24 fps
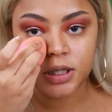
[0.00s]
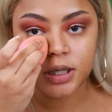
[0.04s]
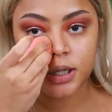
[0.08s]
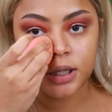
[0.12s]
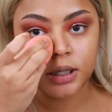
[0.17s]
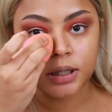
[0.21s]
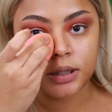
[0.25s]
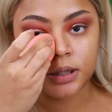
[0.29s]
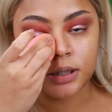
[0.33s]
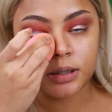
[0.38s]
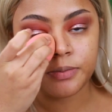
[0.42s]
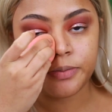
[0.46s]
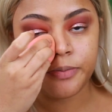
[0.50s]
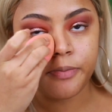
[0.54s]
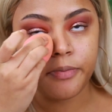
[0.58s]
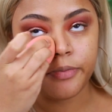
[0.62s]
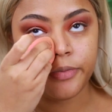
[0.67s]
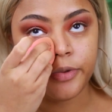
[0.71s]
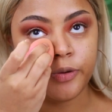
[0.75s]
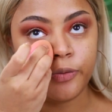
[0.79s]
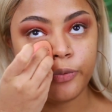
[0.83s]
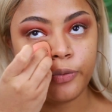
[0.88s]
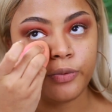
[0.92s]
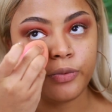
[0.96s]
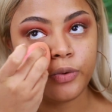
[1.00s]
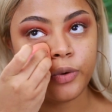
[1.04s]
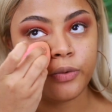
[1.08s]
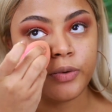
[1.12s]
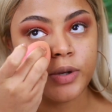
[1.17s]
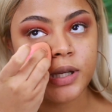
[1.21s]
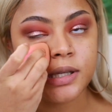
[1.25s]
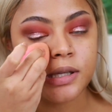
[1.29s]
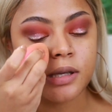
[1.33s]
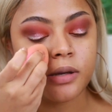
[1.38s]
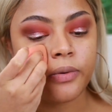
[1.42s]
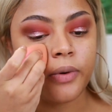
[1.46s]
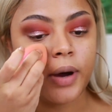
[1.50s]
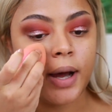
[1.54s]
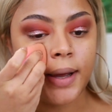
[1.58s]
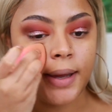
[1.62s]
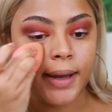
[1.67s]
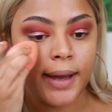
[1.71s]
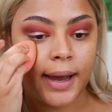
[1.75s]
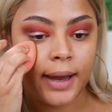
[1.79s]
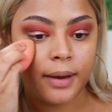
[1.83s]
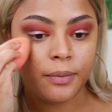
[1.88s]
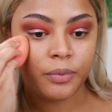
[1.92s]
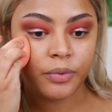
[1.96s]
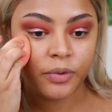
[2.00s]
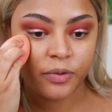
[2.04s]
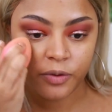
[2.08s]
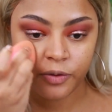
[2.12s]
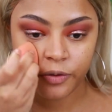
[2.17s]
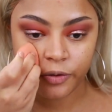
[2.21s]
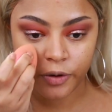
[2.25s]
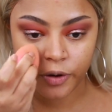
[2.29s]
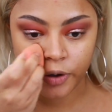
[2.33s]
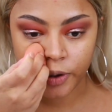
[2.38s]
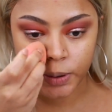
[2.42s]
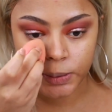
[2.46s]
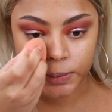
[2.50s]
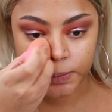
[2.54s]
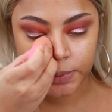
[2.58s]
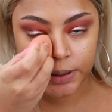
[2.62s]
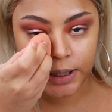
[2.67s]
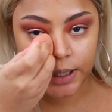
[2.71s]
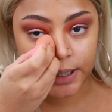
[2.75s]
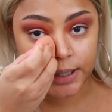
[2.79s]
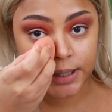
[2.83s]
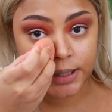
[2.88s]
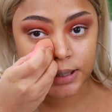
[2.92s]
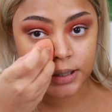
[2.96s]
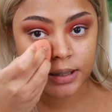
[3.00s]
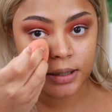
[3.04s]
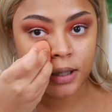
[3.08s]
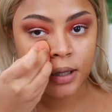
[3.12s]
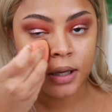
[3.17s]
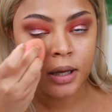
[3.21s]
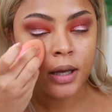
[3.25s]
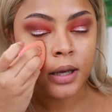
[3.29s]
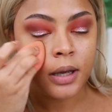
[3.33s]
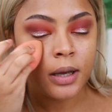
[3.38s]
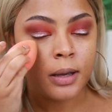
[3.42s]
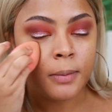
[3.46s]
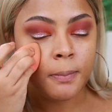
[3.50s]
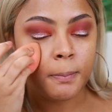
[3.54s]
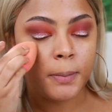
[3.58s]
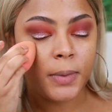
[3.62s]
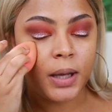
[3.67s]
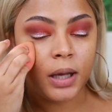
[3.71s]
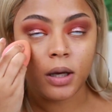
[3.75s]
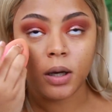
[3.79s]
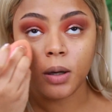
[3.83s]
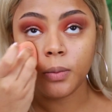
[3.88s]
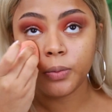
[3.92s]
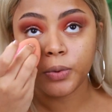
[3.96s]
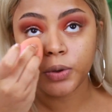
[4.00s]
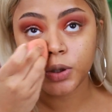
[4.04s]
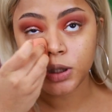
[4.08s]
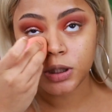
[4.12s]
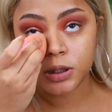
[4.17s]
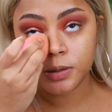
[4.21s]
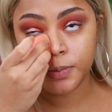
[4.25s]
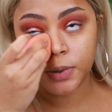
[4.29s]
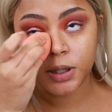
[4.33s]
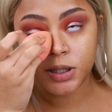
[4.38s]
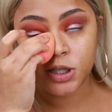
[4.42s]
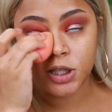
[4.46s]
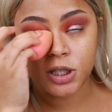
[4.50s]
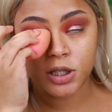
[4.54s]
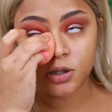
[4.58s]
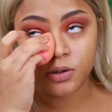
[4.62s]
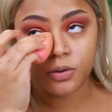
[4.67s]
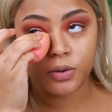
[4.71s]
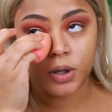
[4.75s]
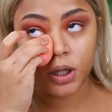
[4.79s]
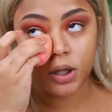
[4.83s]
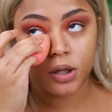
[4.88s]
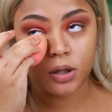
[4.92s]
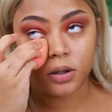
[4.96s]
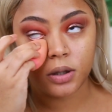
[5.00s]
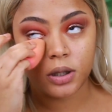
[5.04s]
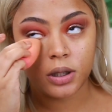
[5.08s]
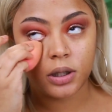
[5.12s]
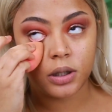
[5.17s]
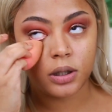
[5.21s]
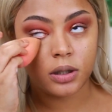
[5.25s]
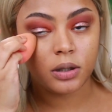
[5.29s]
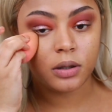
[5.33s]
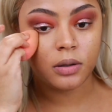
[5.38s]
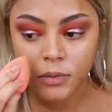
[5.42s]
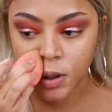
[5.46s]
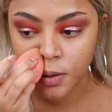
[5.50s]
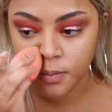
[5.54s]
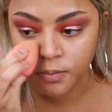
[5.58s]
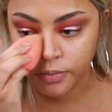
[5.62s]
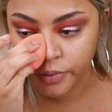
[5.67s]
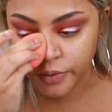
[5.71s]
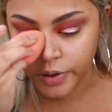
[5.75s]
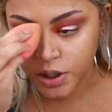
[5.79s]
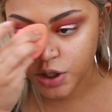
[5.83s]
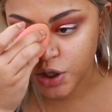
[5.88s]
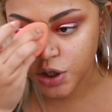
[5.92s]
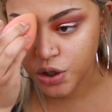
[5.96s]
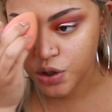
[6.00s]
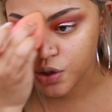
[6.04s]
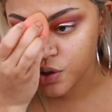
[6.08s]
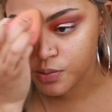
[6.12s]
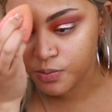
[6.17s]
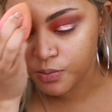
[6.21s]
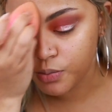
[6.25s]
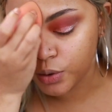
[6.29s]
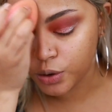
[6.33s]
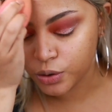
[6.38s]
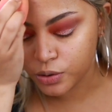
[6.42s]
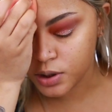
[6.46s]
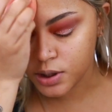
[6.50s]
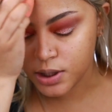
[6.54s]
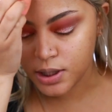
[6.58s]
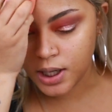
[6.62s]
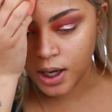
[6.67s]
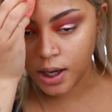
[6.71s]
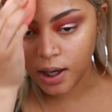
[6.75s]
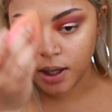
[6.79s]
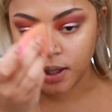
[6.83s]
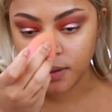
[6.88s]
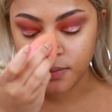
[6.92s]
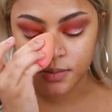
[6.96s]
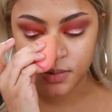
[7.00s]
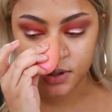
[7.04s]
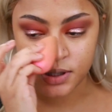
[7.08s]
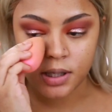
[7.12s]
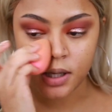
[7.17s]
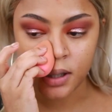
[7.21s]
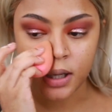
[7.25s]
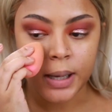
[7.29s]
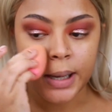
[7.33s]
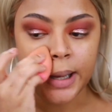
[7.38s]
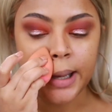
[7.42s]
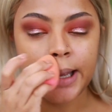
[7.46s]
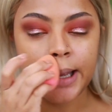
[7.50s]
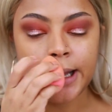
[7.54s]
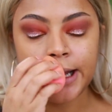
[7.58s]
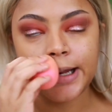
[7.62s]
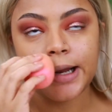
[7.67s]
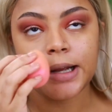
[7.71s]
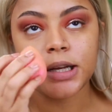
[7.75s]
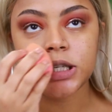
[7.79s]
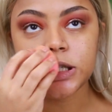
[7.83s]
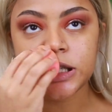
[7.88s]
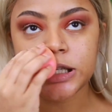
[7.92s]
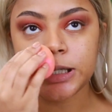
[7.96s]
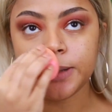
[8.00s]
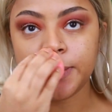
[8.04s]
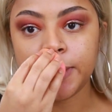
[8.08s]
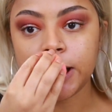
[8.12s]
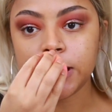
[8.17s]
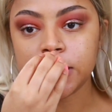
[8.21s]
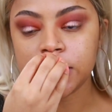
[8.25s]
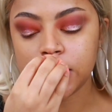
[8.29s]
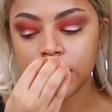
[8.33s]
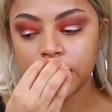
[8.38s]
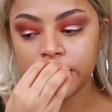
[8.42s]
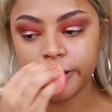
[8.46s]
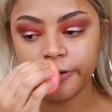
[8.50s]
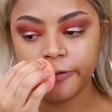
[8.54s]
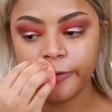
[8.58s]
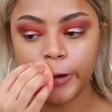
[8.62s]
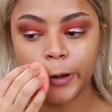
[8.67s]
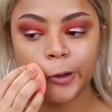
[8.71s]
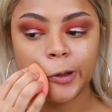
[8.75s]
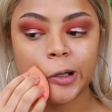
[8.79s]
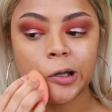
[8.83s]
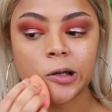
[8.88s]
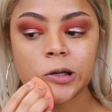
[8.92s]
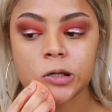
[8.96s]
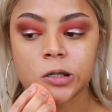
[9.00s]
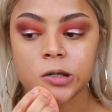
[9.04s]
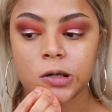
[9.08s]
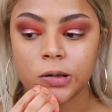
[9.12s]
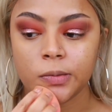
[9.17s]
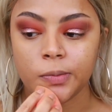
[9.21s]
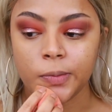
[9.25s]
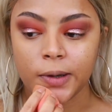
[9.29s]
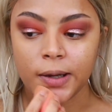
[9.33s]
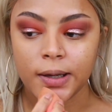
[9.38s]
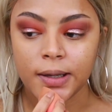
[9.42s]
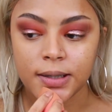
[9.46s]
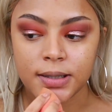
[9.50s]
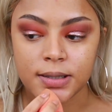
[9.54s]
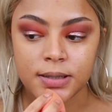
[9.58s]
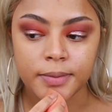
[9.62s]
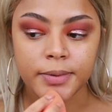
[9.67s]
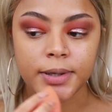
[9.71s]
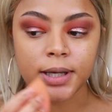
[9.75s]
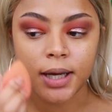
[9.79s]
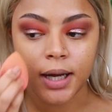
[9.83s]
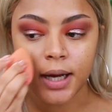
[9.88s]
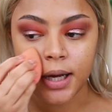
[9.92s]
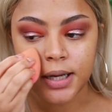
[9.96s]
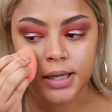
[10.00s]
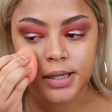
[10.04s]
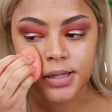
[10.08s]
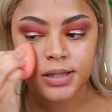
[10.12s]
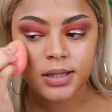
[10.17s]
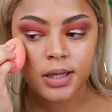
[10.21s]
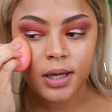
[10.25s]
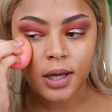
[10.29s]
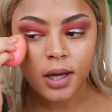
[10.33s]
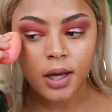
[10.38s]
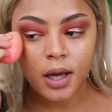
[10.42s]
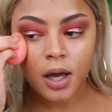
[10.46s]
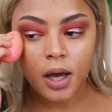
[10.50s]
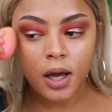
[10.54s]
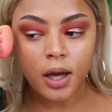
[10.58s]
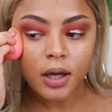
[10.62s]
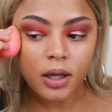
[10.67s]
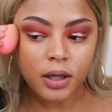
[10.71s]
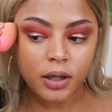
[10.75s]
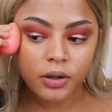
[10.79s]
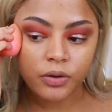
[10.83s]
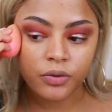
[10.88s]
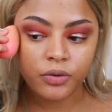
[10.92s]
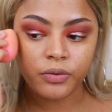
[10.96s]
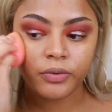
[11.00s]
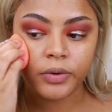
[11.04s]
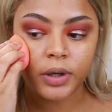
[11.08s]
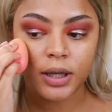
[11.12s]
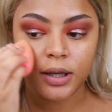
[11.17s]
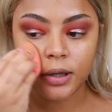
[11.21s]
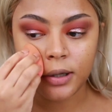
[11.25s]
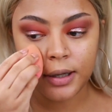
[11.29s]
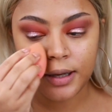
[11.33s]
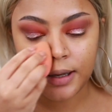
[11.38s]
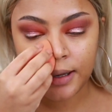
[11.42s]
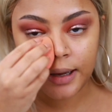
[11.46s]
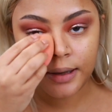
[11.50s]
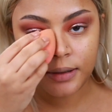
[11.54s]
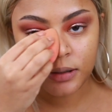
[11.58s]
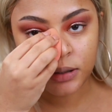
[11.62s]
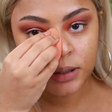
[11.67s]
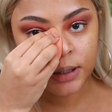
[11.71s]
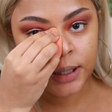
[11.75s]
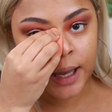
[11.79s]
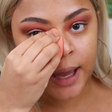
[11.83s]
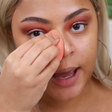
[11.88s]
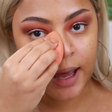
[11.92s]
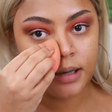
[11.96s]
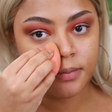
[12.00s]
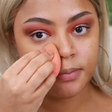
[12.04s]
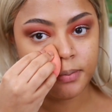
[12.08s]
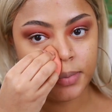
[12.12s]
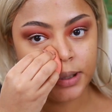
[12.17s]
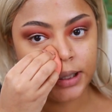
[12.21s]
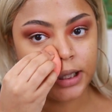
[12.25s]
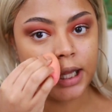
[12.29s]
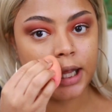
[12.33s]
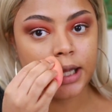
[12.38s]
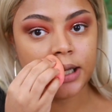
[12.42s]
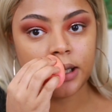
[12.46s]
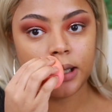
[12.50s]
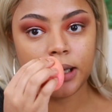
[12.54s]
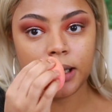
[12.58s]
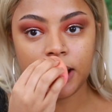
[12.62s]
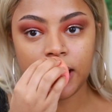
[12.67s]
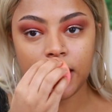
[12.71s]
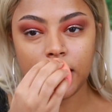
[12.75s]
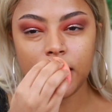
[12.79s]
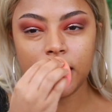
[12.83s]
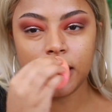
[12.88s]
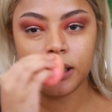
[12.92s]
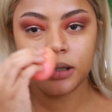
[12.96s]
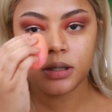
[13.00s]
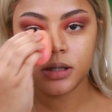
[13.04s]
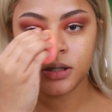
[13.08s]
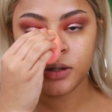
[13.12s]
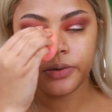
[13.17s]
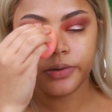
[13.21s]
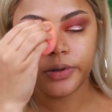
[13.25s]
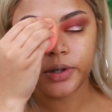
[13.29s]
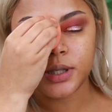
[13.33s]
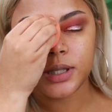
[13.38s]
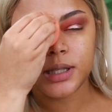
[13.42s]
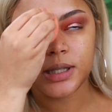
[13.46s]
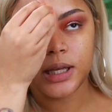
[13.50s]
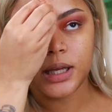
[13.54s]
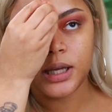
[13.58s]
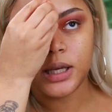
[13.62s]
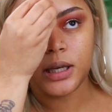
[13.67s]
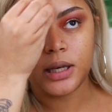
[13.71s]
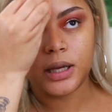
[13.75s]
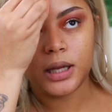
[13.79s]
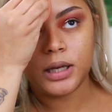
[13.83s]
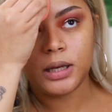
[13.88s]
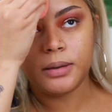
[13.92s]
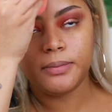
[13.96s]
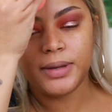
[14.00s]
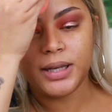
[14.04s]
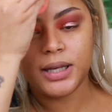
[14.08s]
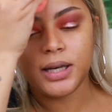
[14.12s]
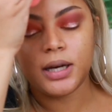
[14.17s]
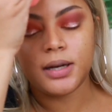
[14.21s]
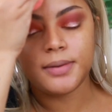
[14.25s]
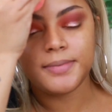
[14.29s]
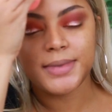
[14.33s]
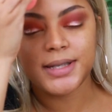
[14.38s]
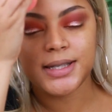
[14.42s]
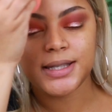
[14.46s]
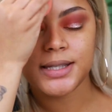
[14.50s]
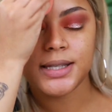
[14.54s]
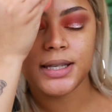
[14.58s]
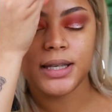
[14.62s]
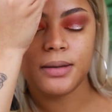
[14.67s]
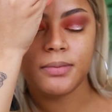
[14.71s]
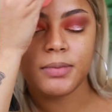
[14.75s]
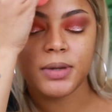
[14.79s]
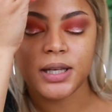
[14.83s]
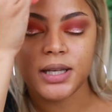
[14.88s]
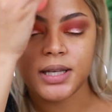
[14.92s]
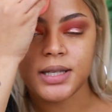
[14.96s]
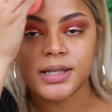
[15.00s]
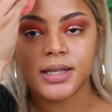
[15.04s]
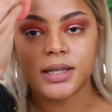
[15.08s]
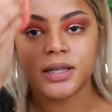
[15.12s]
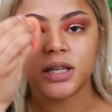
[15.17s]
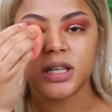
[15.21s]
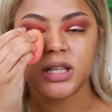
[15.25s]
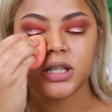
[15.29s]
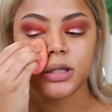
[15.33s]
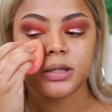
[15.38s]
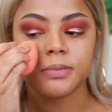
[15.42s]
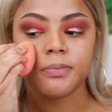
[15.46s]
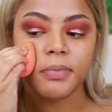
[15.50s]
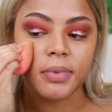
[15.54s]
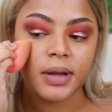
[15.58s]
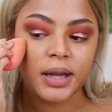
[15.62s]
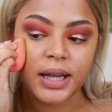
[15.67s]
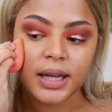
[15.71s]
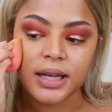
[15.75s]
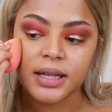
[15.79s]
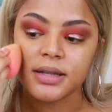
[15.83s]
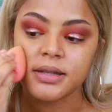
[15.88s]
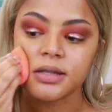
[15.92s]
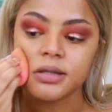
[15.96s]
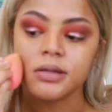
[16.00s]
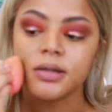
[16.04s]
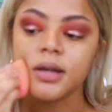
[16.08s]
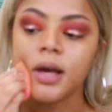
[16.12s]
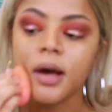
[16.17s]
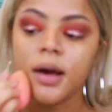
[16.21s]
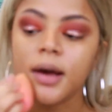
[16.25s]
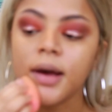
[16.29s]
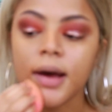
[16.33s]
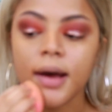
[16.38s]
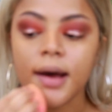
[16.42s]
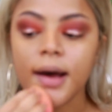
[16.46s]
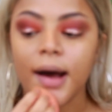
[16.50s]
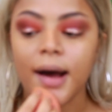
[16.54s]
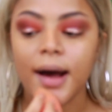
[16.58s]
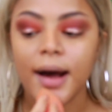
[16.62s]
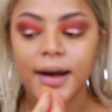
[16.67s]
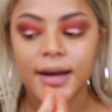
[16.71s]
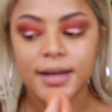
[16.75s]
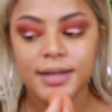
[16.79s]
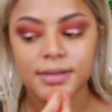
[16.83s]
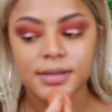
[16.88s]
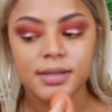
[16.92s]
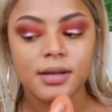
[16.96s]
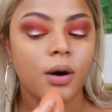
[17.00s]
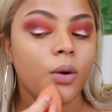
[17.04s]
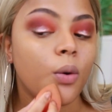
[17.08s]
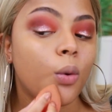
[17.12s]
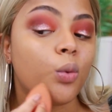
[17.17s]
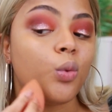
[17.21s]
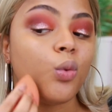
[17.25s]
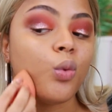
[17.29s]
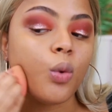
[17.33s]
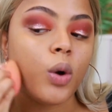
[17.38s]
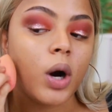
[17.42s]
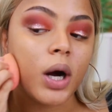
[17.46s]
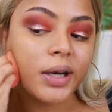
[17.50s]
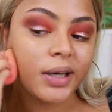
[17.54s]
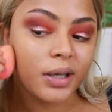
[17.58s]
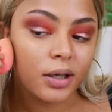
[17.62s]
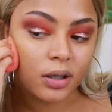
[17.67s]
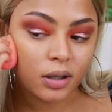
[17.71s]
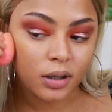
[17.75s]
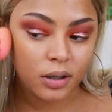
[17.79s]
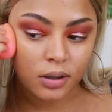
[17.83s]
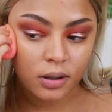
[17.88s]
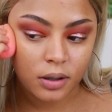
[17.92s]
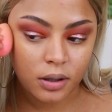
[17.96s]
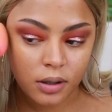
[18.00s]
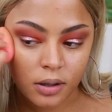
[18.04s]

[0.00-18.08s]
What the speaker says: The reason why I prefer applying makeup with sponges rather than brushes most times, it actually depends on the foundation, but it's because you really can blend it into the skin and it becomes seamless and it just blends as one.